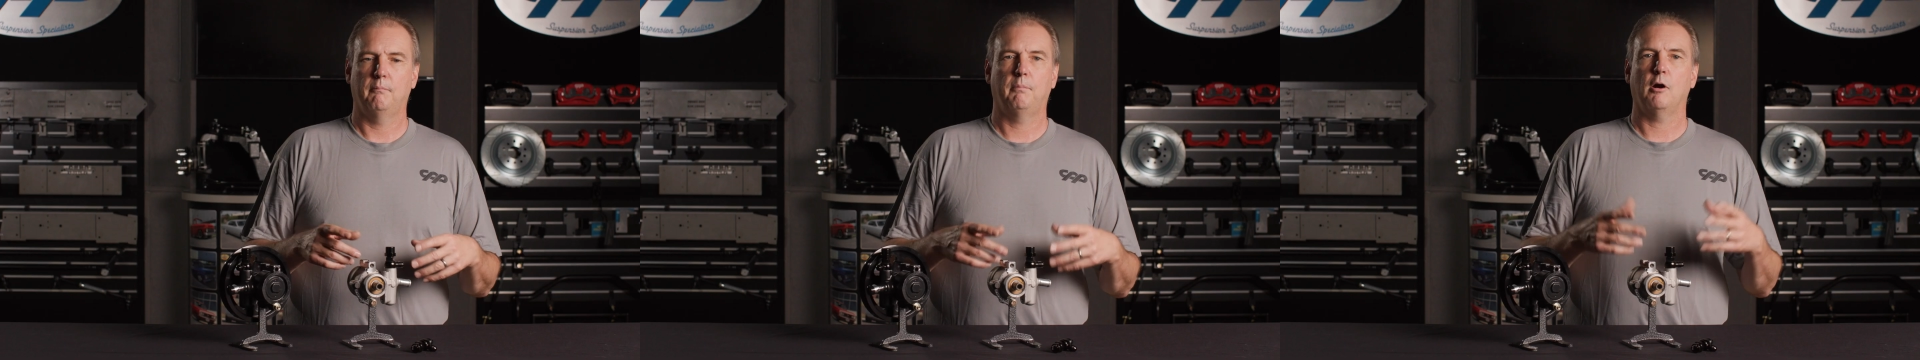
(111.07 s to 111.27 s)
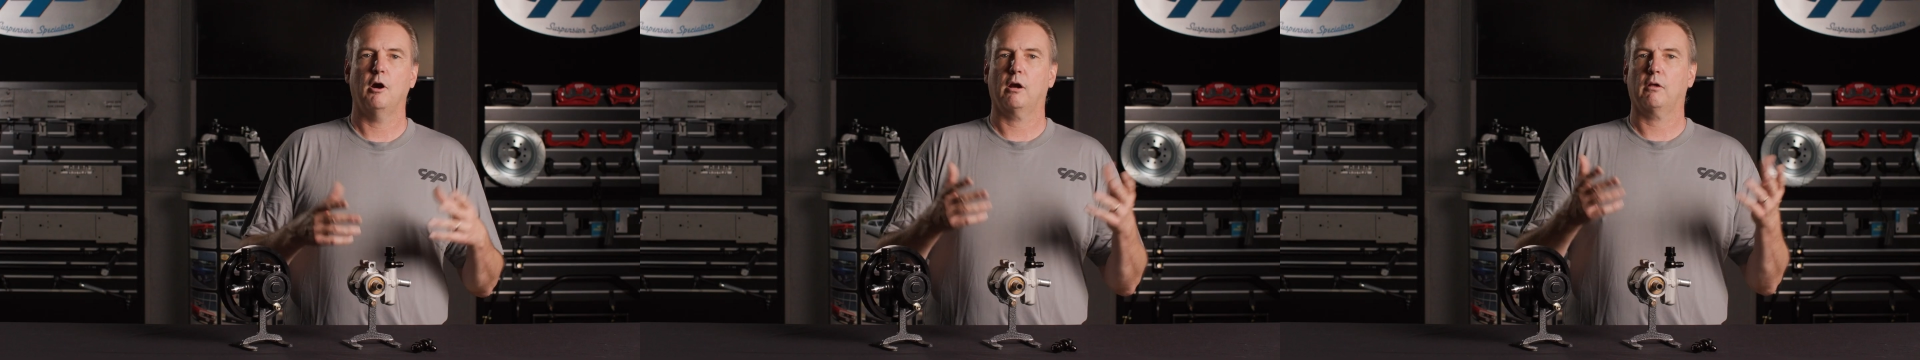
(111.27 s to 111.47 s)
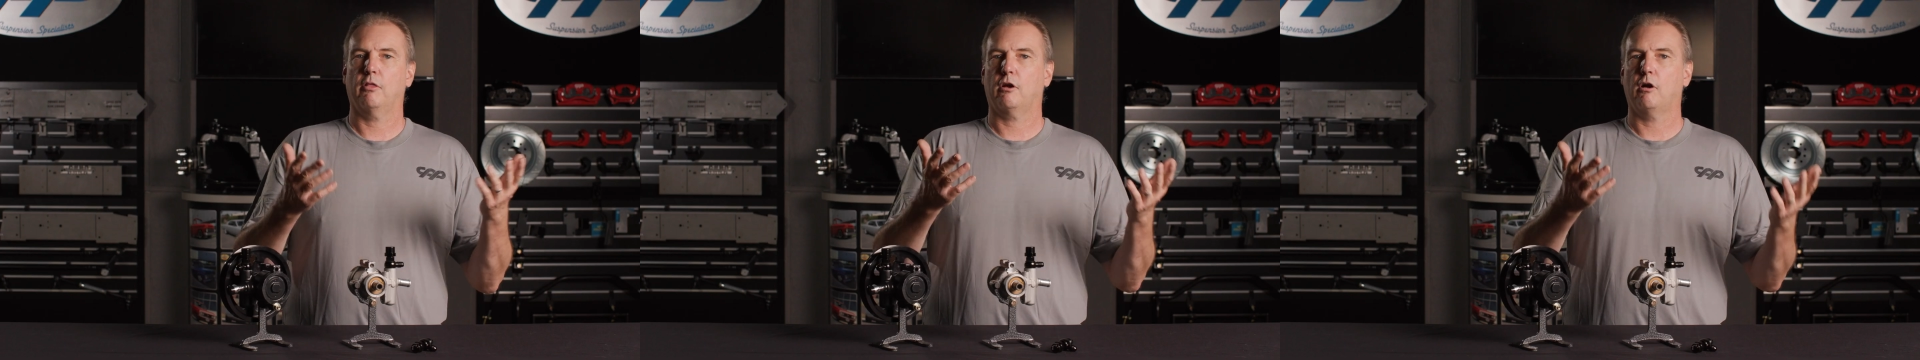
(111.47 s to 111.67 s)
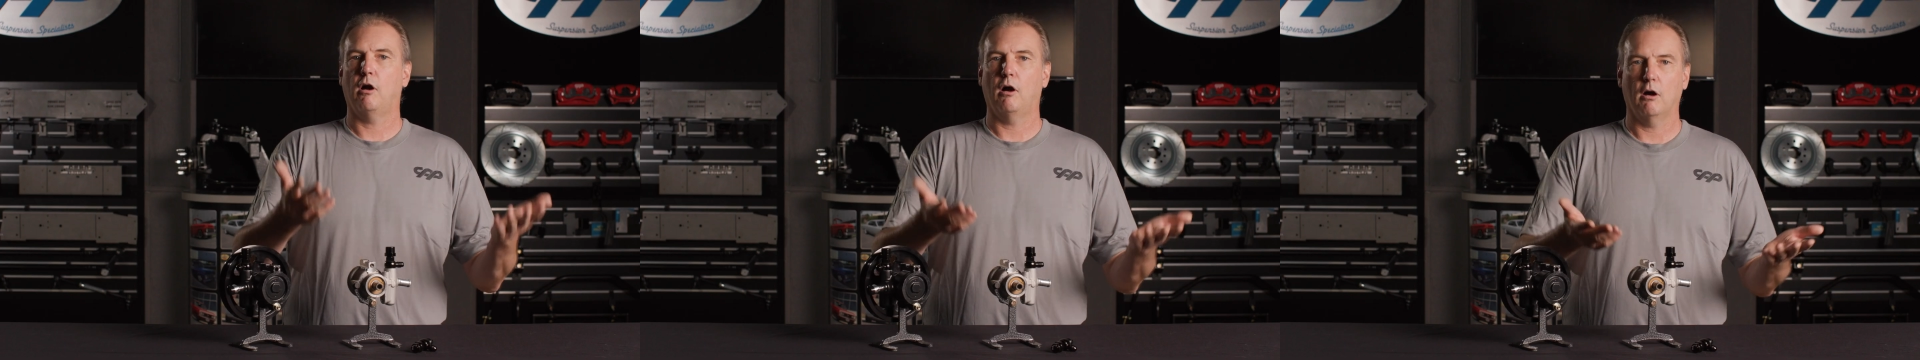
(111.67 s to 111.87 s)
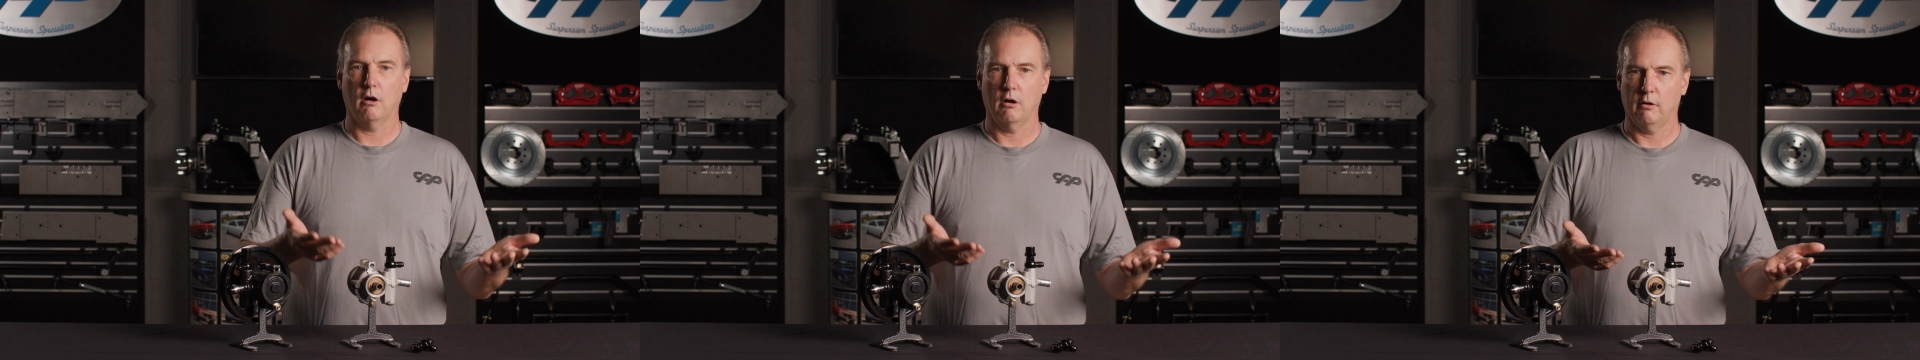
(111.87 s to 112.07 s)
park the
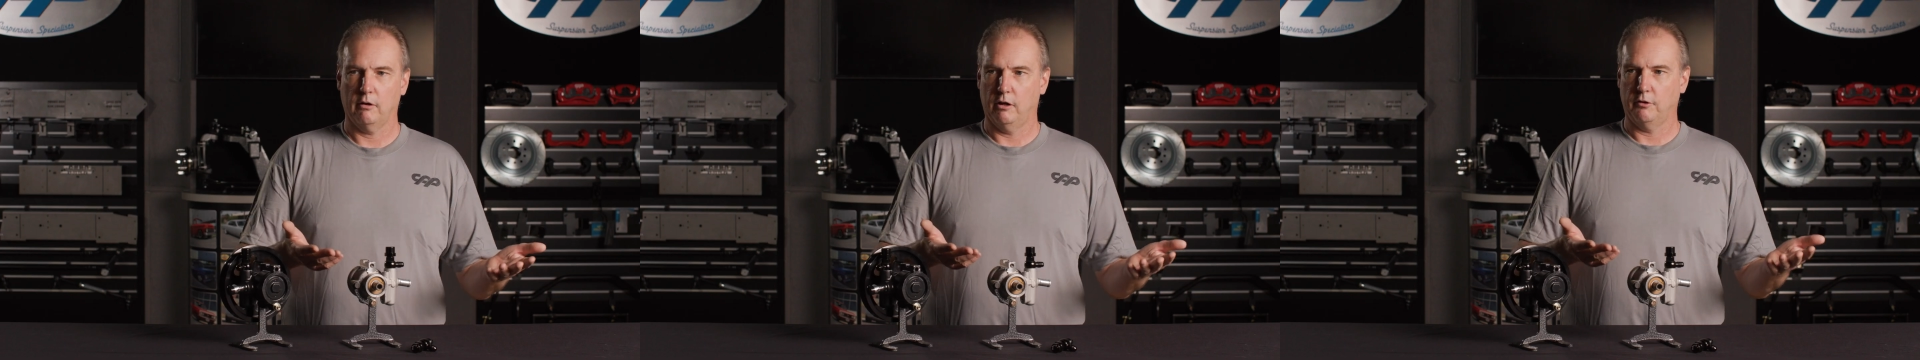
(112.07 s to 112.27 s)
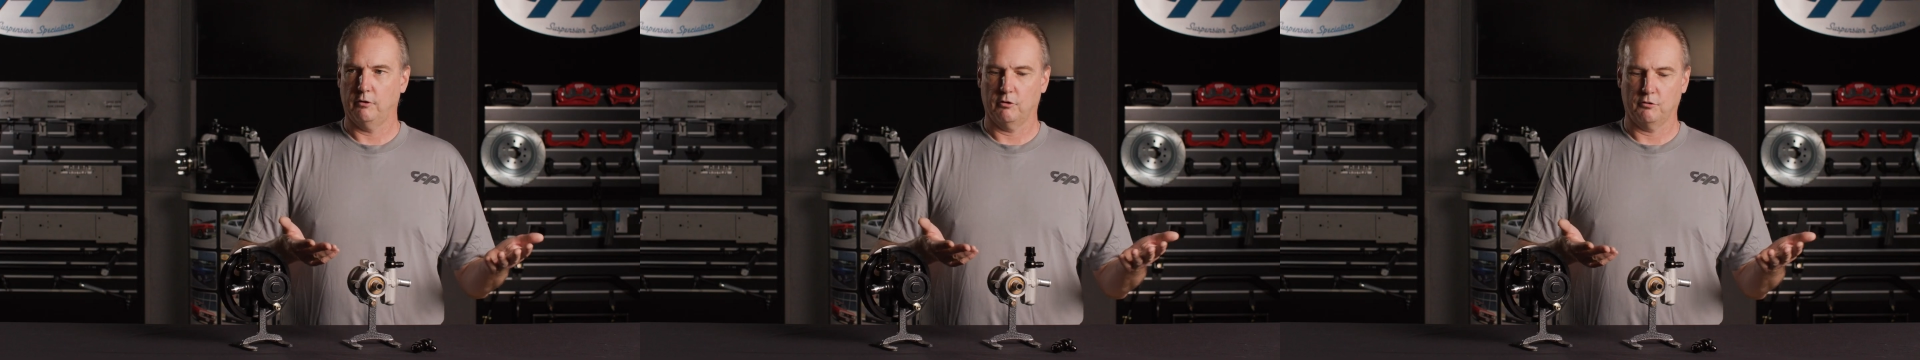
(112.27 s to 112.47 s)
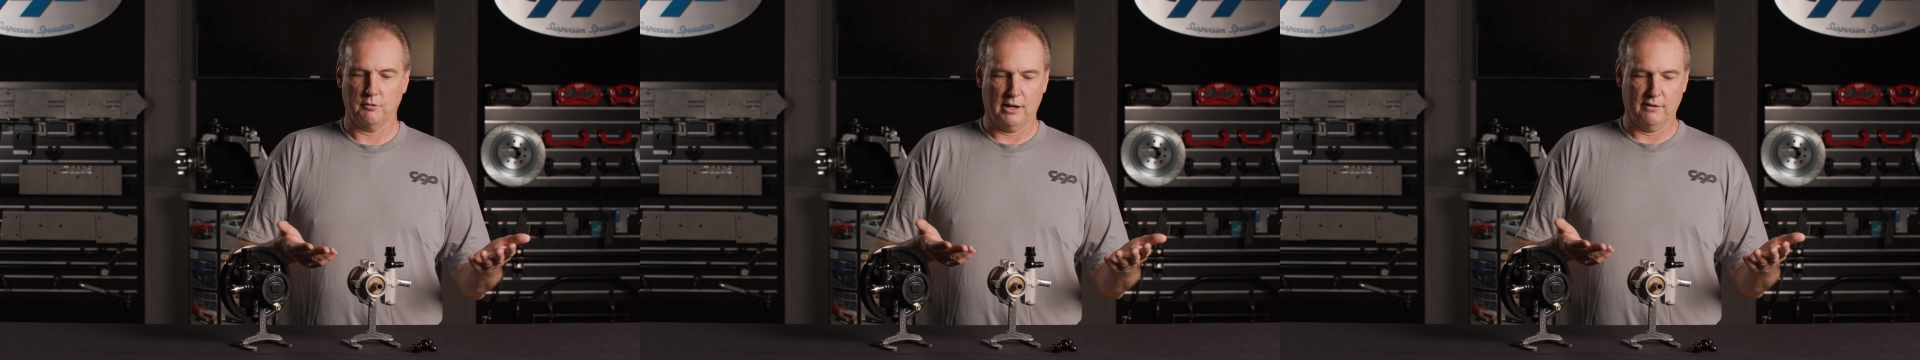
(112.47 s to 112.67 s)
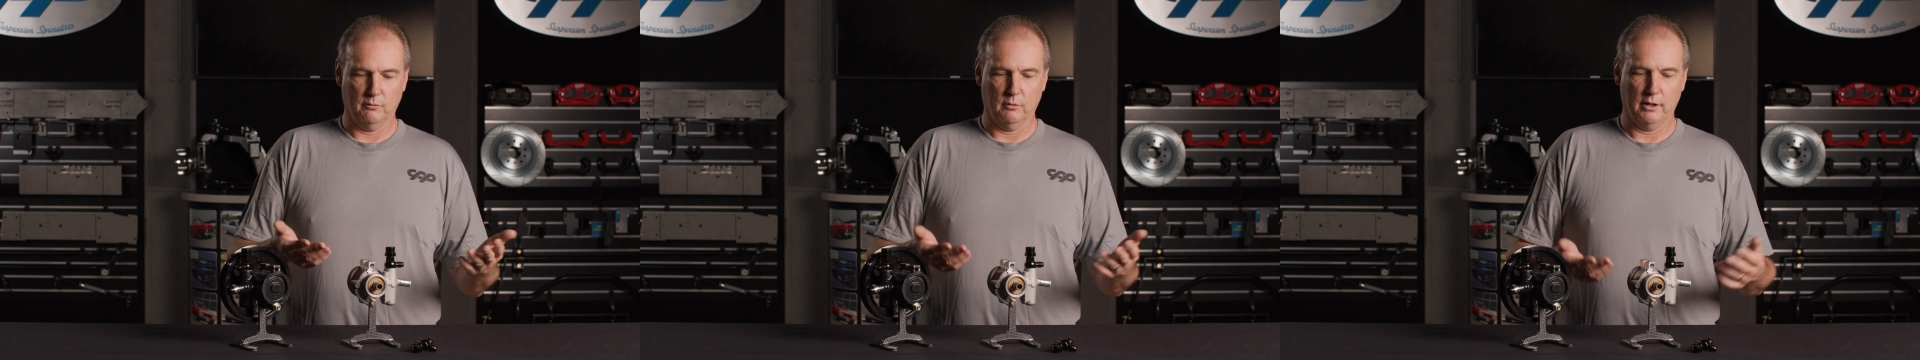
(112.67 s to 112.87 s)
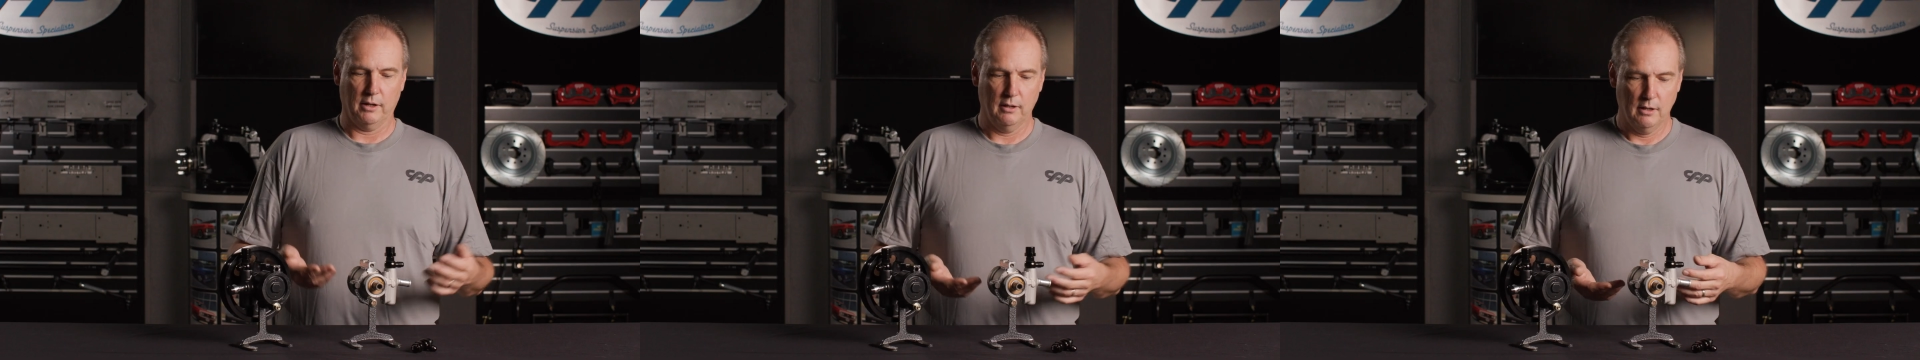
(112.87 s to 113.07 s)
car in your
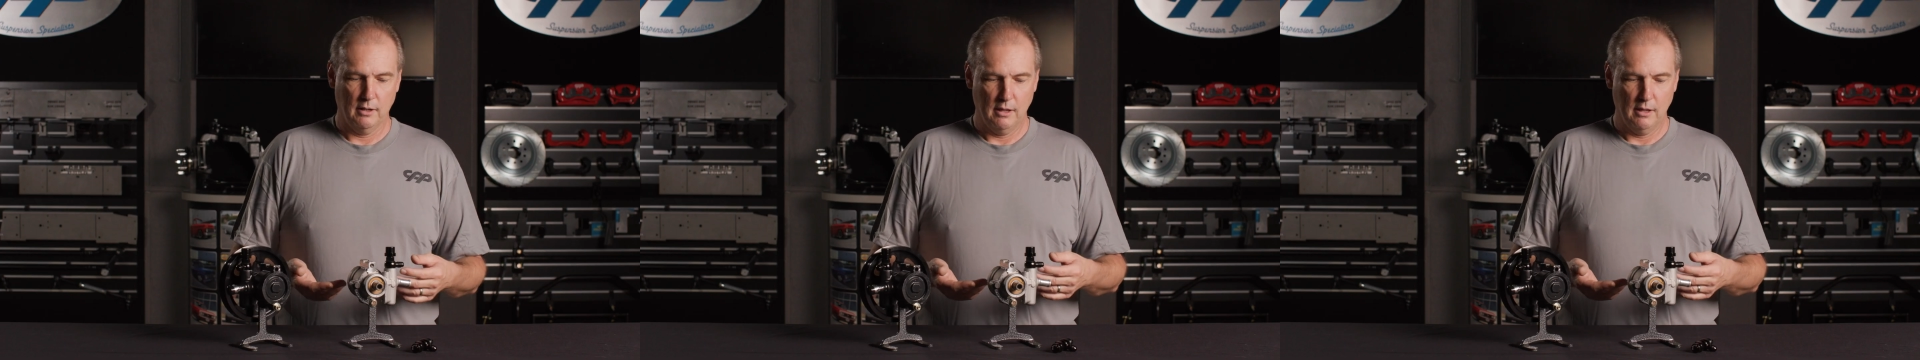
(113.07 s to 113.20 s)
driveway.